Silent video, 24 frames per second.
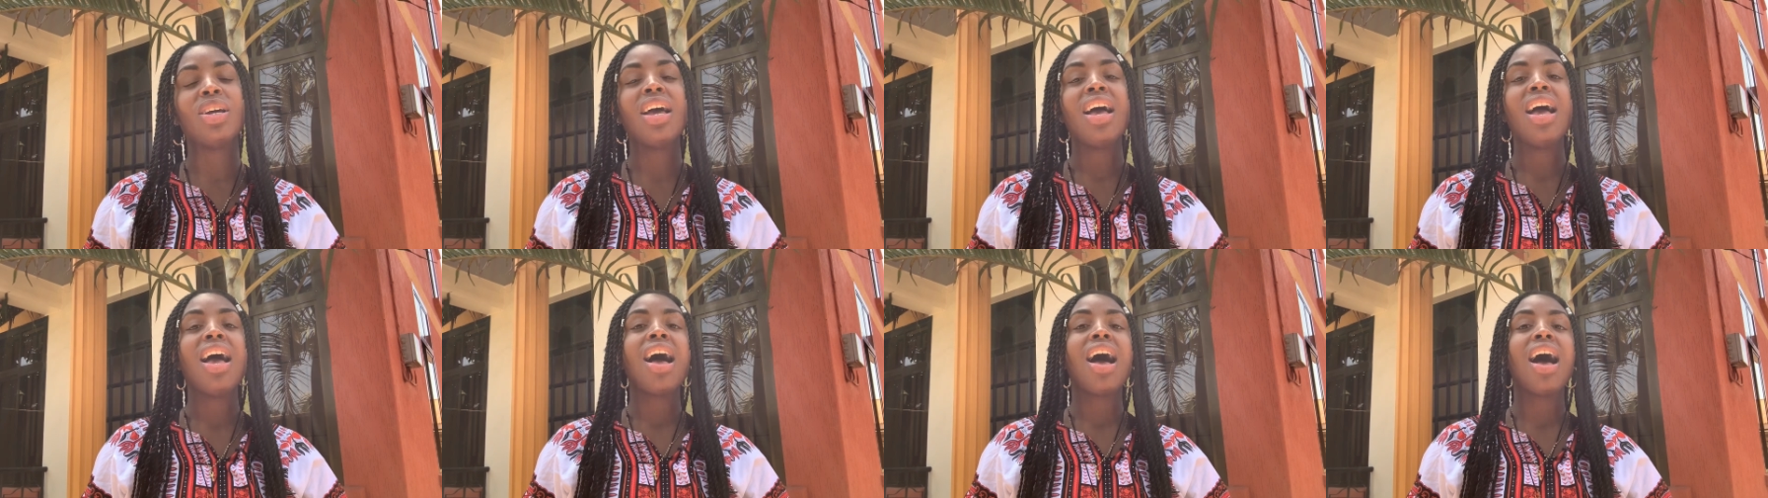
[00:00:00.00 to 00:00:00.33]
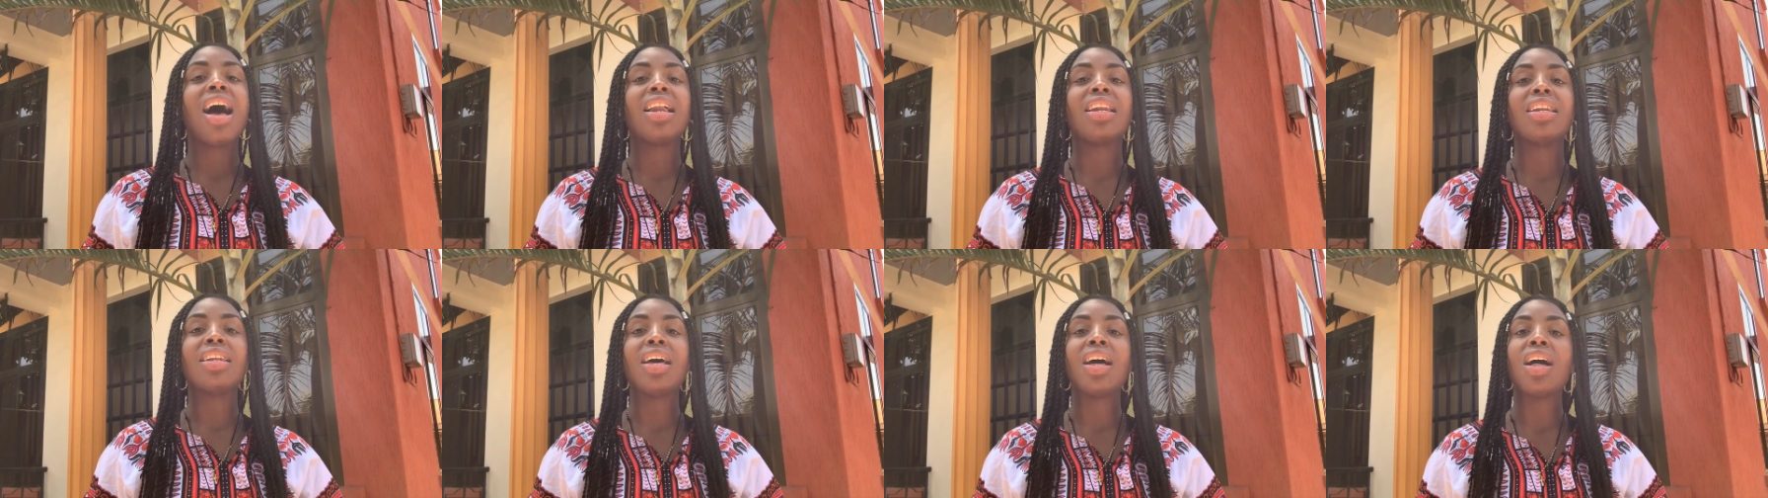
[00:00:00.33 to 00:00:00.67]
I
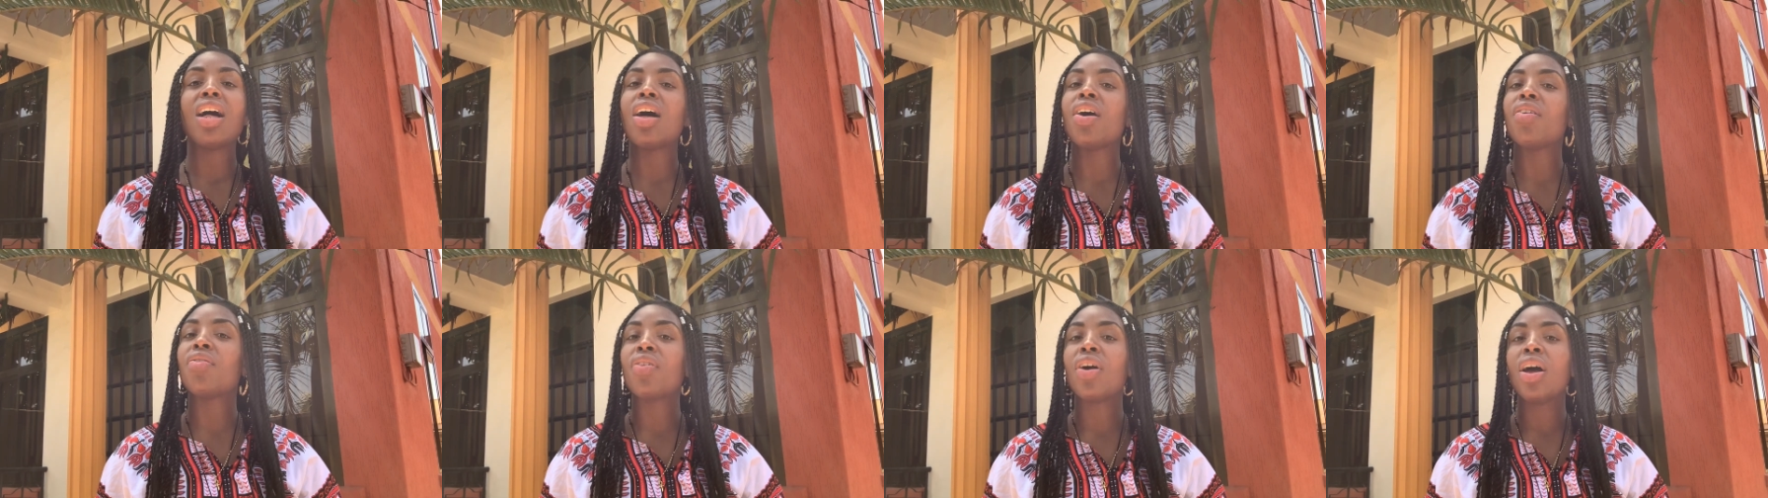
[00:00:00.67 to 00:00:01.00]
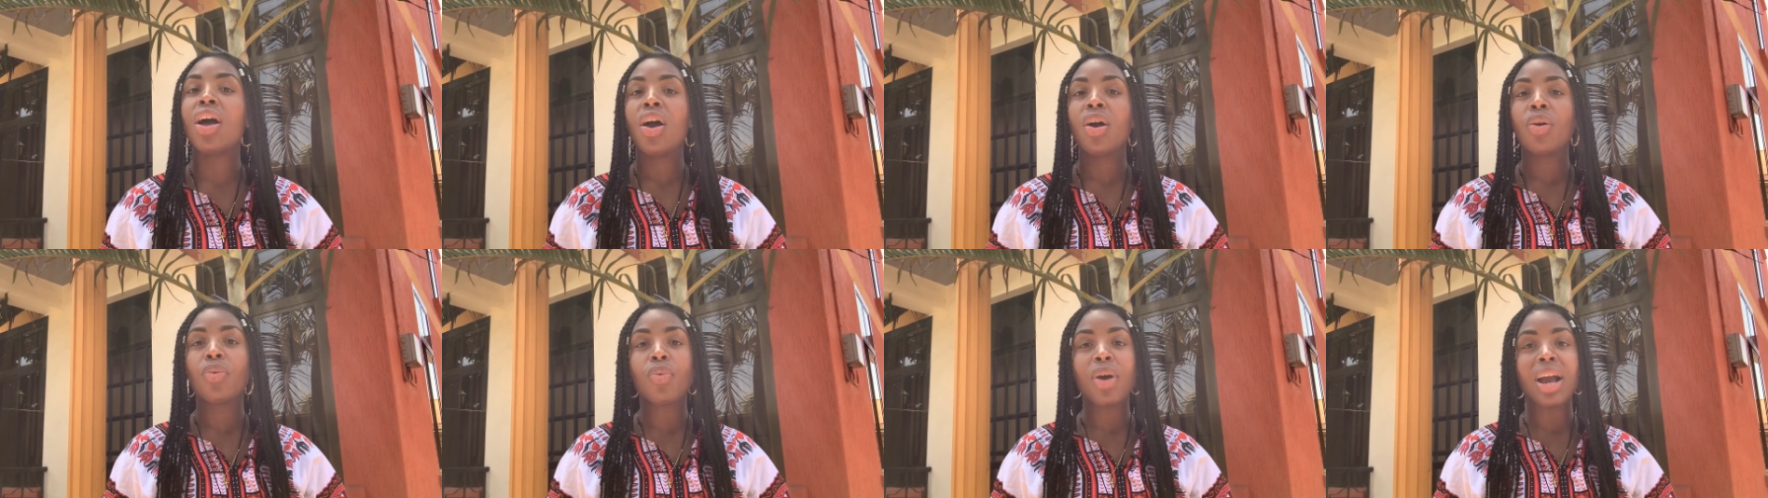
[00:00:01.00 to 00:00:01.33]
love
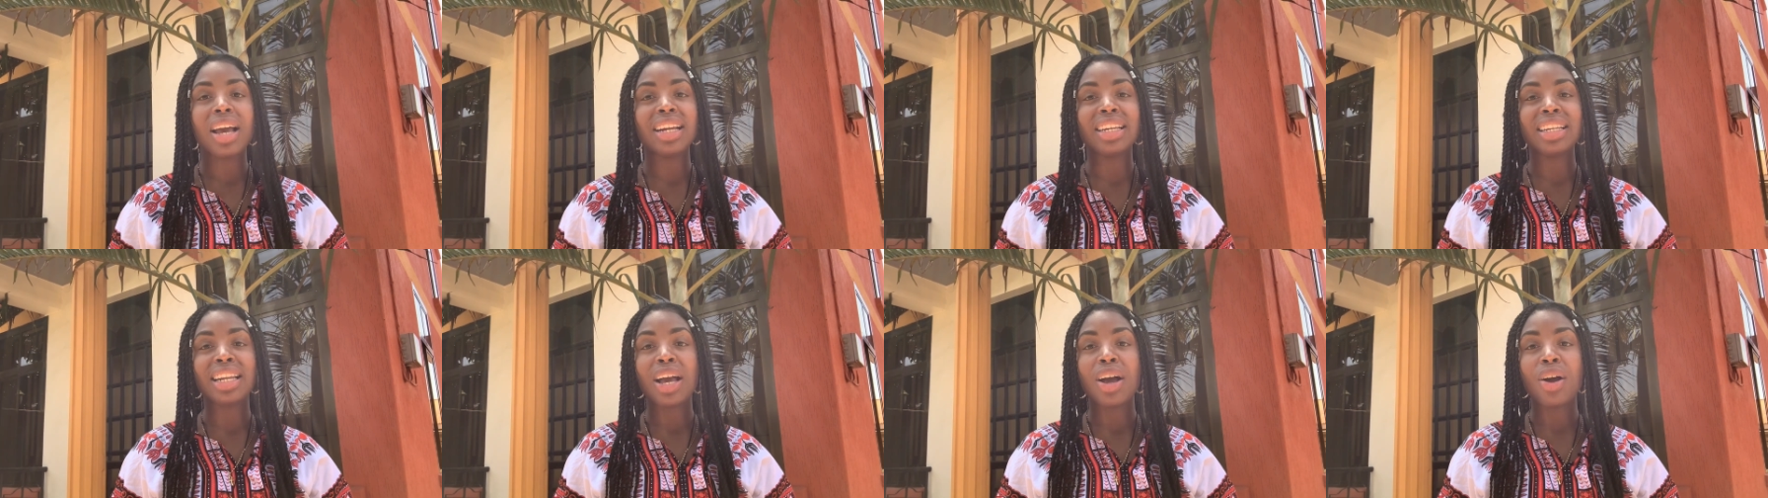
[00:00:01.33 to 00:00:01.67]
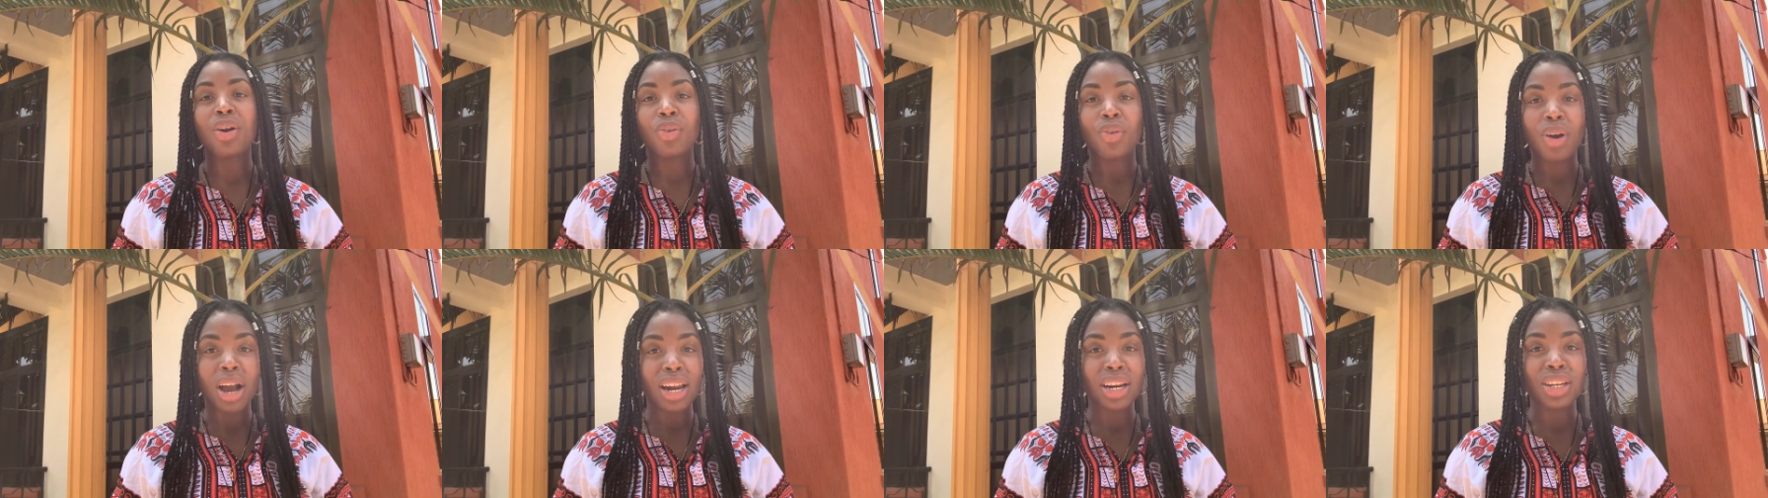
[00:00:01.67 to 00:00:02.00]
writing down
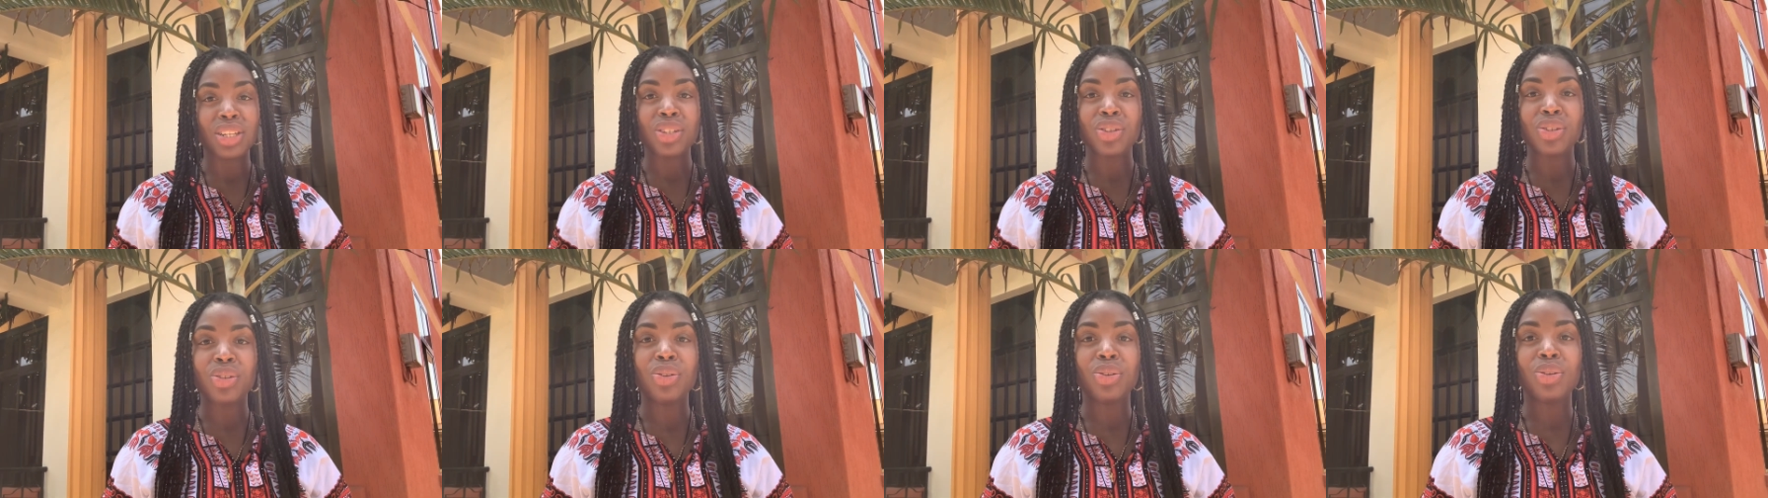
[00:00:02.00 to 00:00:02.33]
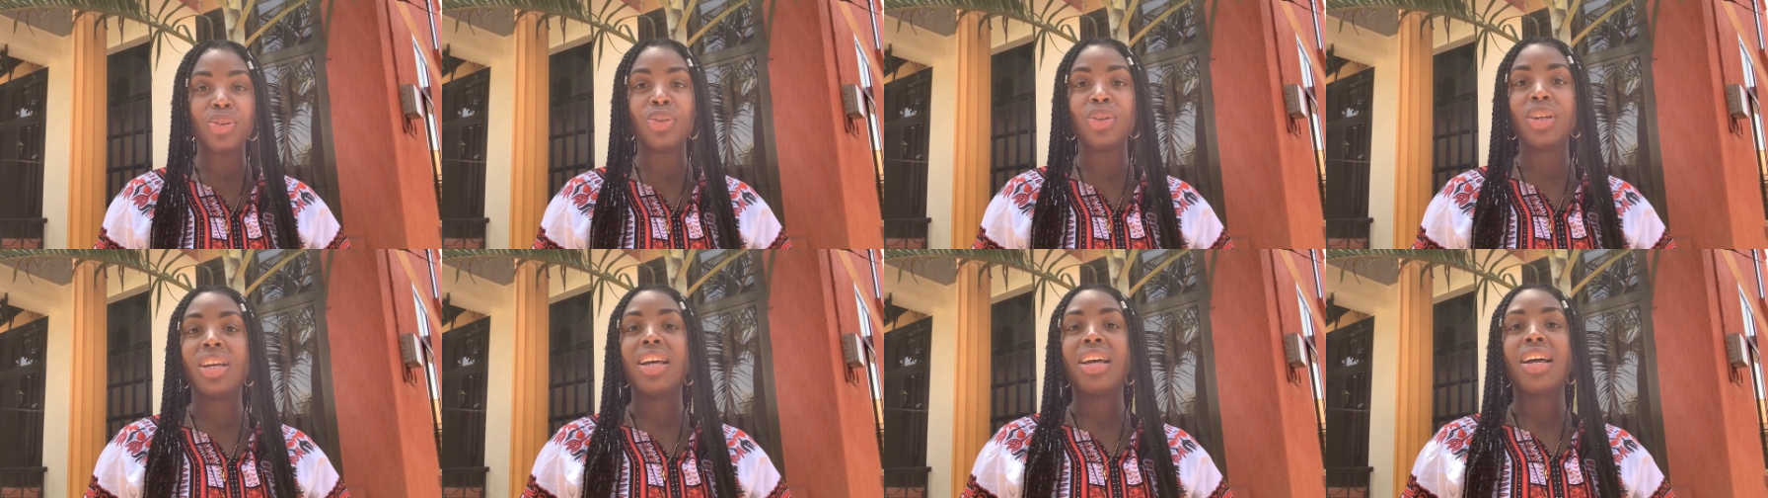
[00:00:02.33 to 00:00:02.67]

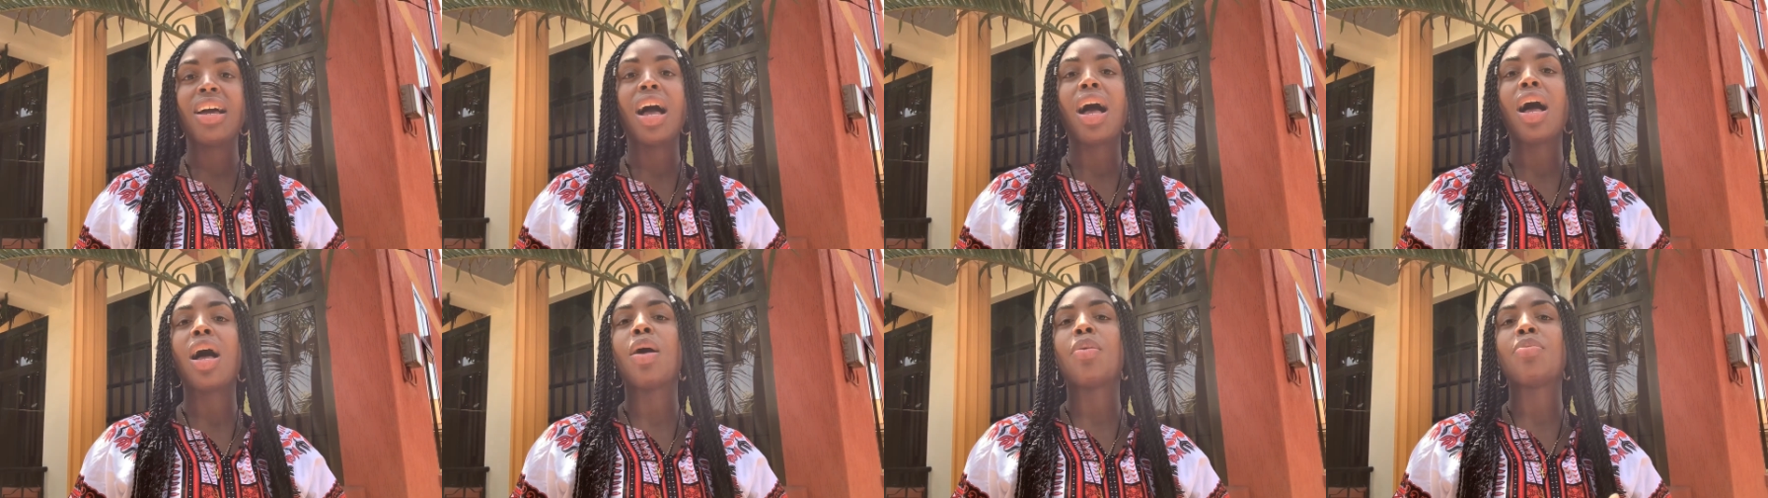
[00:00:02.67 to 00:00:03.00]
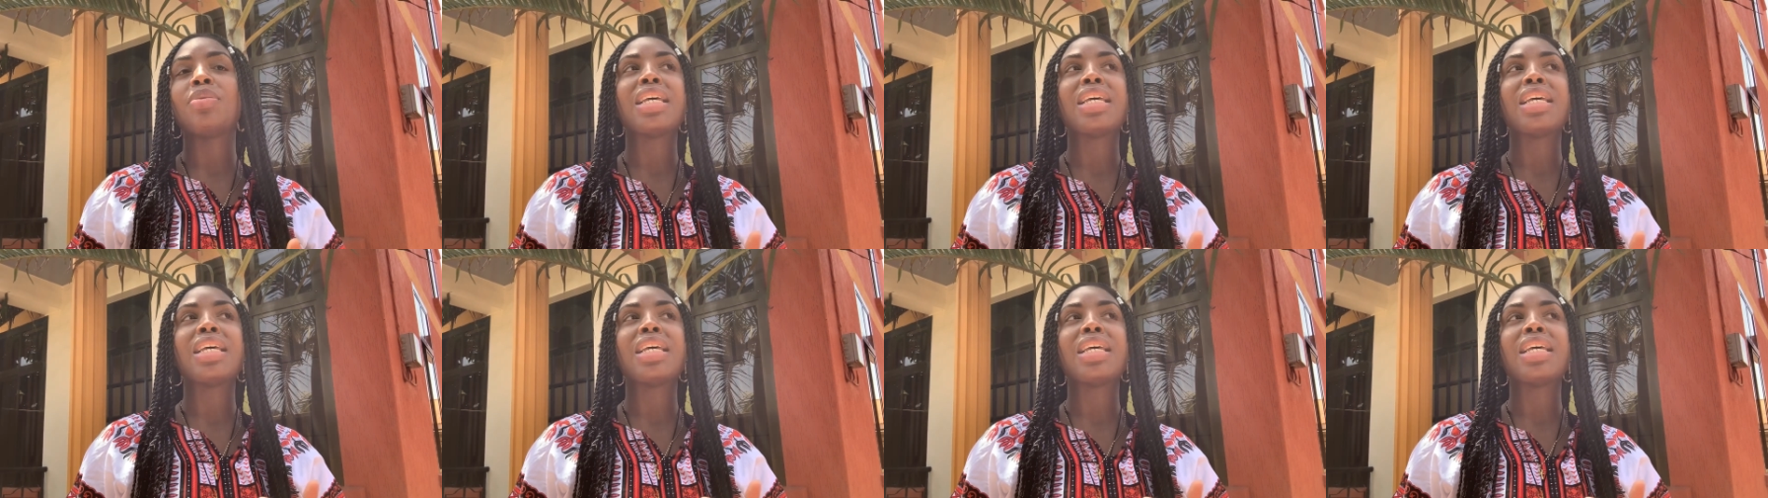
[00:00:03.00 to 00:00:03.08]
gratitude um,